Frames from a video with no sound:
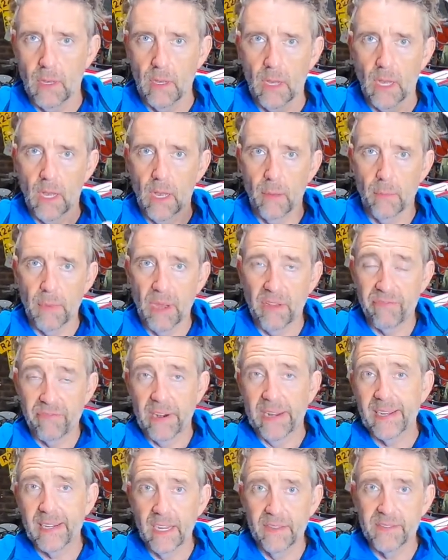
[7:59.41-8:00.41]
My
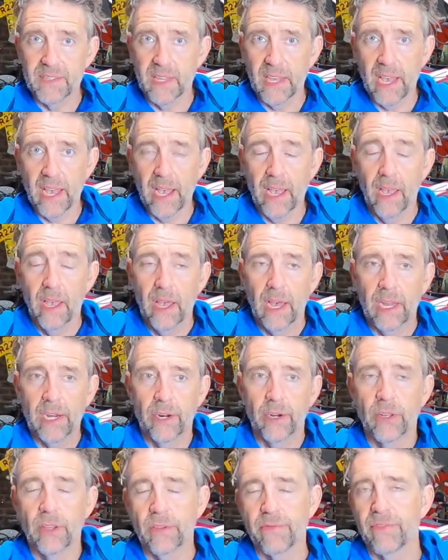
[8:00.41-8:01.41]
friend lives there, and
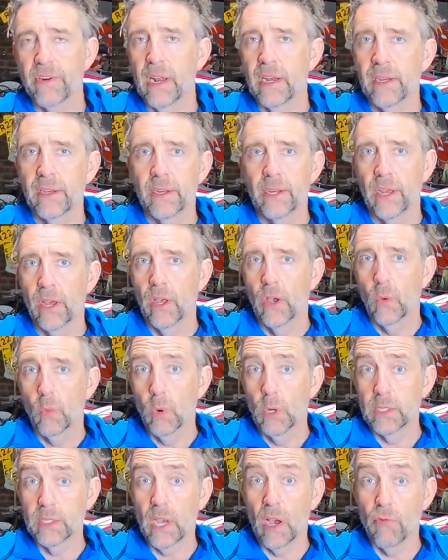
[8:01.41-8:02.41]
another friend
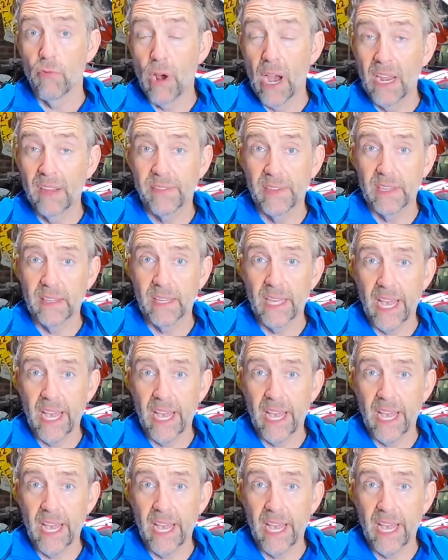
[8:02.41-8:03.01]
was arriving